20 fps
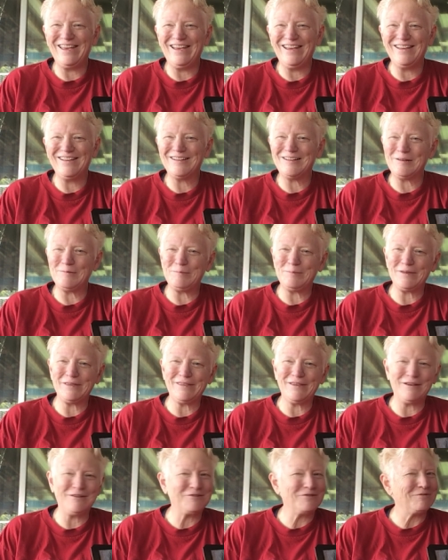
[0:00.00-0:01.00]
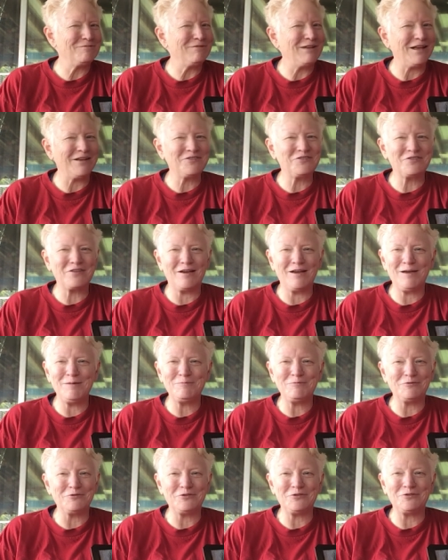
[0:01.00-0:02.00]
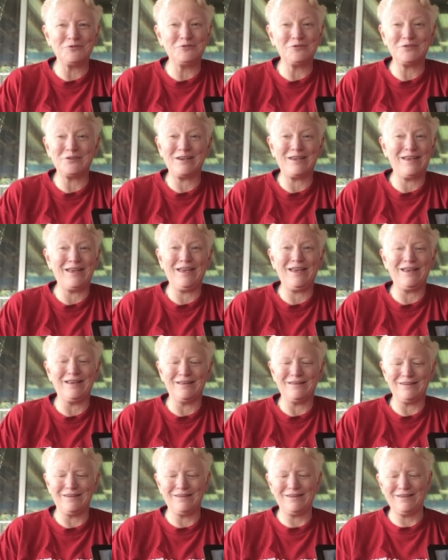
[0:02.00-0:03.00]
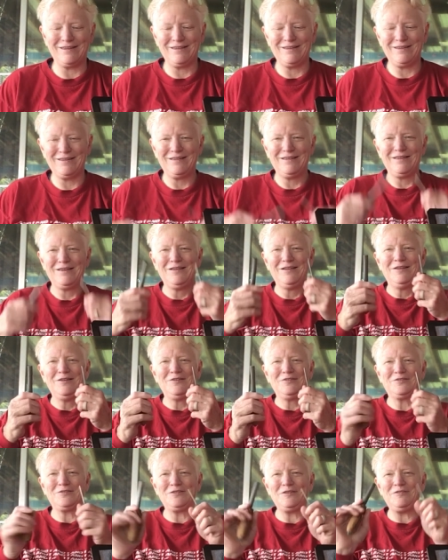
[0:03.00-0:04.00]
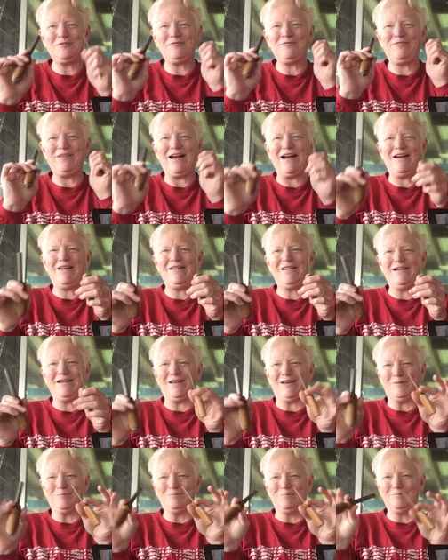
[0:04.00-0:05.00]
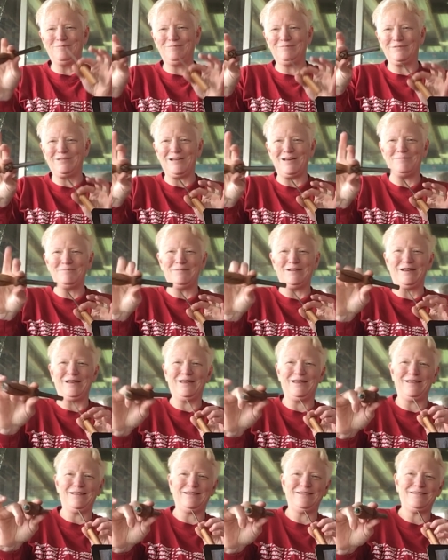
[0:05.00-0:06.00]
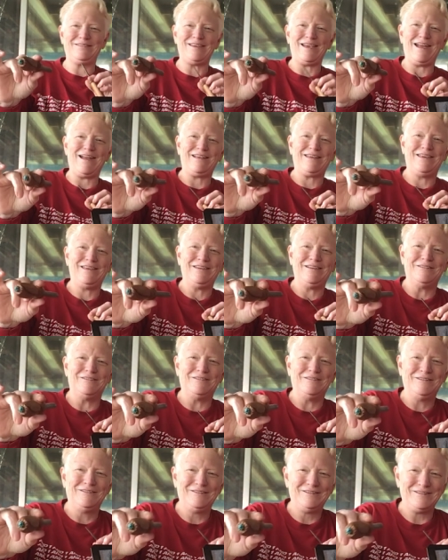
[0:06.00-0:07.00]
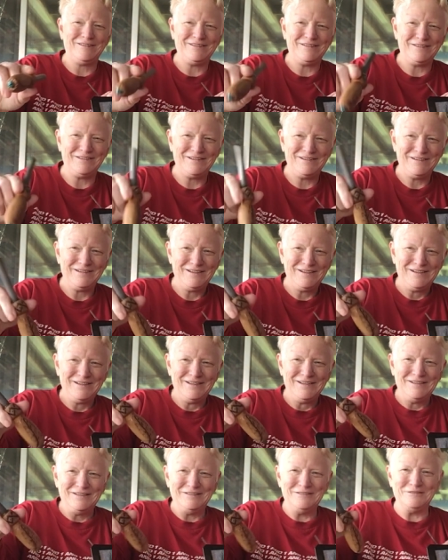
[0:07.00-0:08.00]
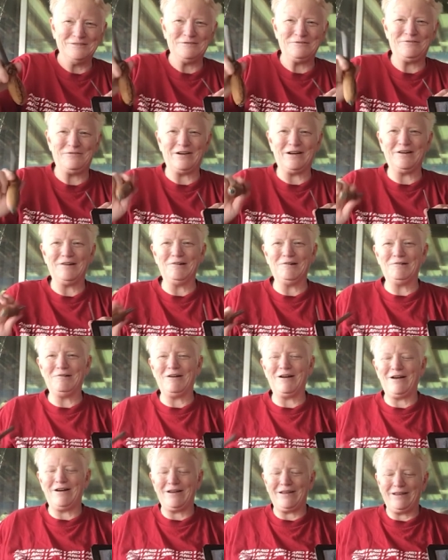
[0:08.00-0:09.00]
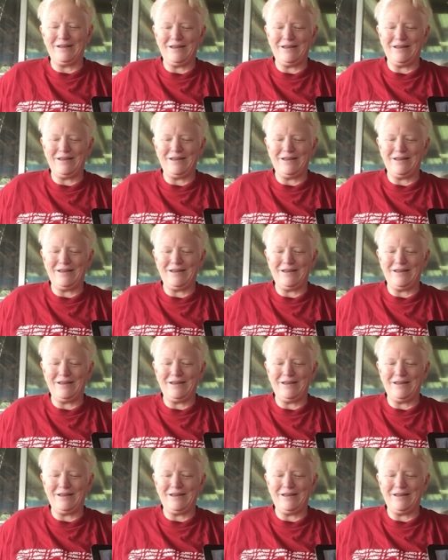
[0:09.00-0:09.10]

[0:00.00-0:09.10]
I'll be there next time or as soon as I can. So let's fire it up. Got my tack heel, little ferro rod he